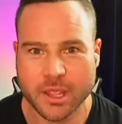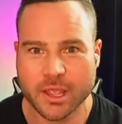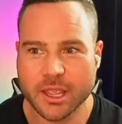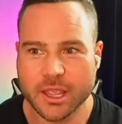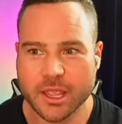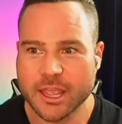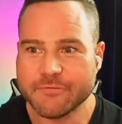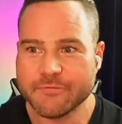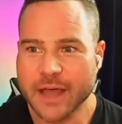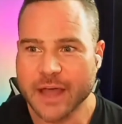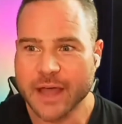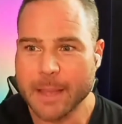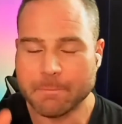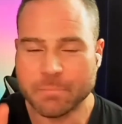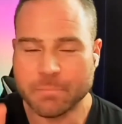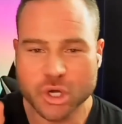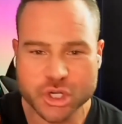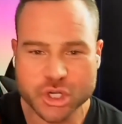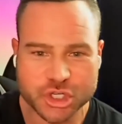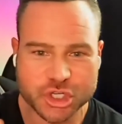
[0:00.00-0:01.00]
if I'm
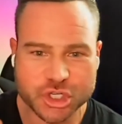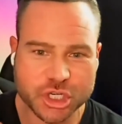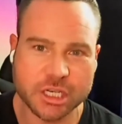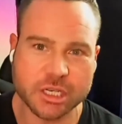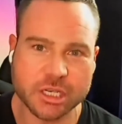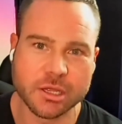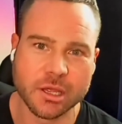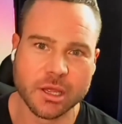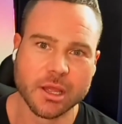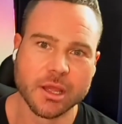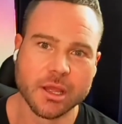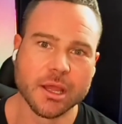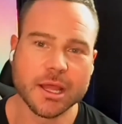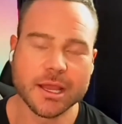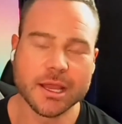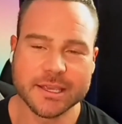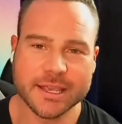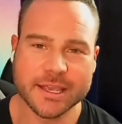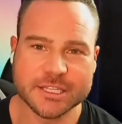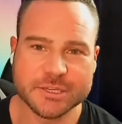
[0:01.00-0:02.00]
pushing
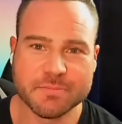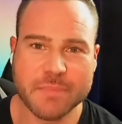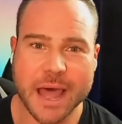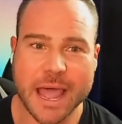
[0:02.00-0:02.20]
against my